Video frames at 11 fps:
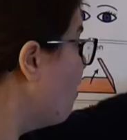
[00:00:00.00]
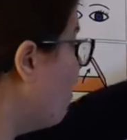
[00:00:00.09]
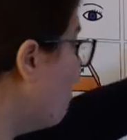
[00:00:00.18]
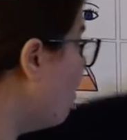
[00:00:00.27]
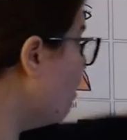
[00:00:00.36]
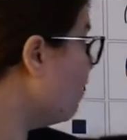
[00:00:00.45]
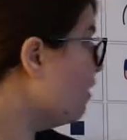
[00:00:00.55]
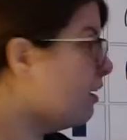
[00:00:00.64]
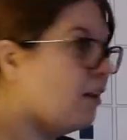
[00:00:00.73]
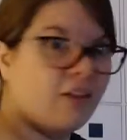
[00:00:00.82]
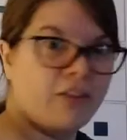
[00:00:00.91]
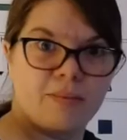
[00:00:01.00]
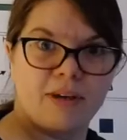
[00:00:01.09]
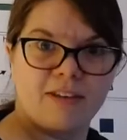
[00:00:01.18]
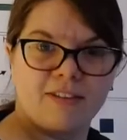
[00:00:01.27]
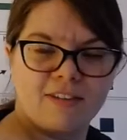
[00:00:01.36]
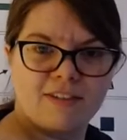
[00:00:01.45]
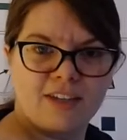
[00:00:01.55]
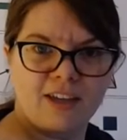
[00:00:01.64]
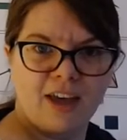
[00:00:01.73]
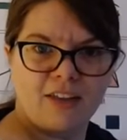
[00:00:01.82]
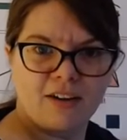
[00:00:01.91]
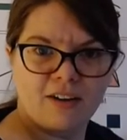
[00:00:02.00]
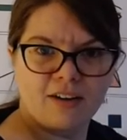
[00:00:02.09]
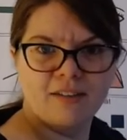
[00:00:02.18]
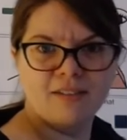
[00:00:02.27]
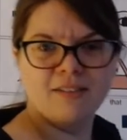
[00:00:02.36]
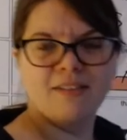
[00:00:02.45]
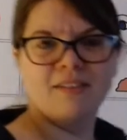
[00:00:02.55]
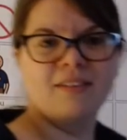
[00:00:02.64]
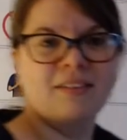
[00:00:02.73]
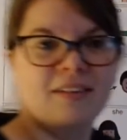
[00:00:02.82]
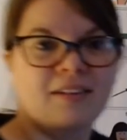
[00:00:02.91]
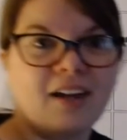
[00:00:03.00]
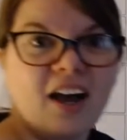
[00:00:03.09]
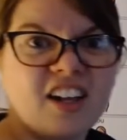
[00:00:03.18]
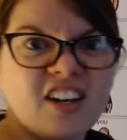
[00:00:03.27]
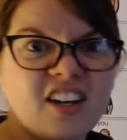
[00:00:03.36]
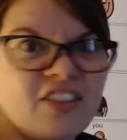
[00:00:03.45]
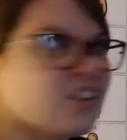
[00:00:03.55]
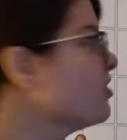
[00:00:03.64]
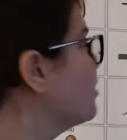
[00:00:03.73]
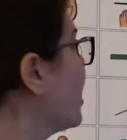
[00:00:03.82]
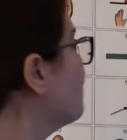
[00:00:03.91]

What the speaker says: all the pieces together. Another step